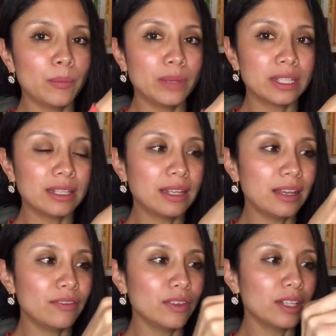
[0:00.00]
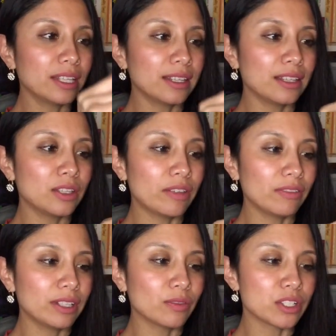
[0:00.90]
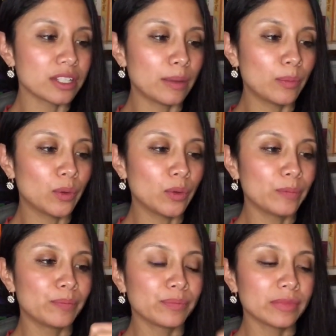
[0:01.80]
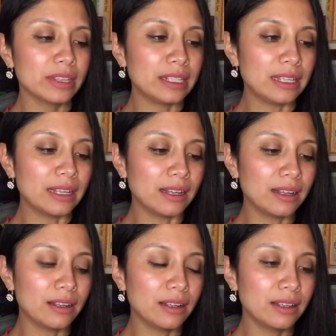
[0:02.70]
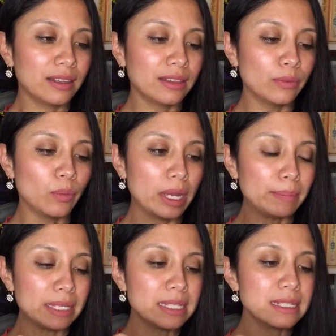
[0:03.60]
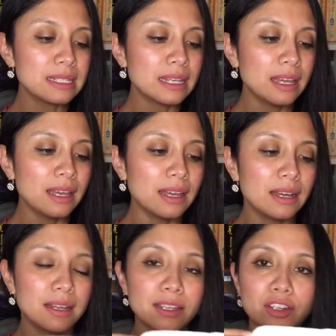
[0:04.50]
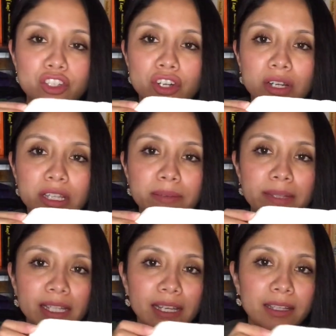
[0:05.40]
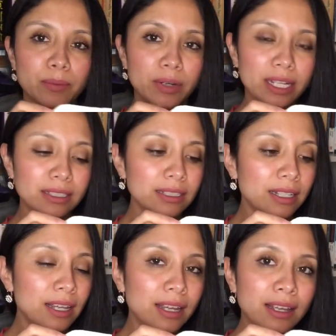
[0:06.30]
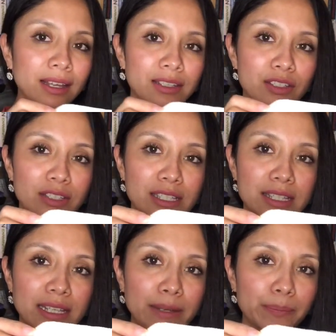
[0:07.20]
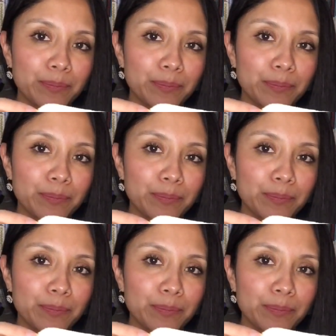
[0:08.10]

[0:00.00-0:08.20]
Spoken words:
But I feel like they definitely resemble the wipes. They're Charlie the Nano brand, as you can see.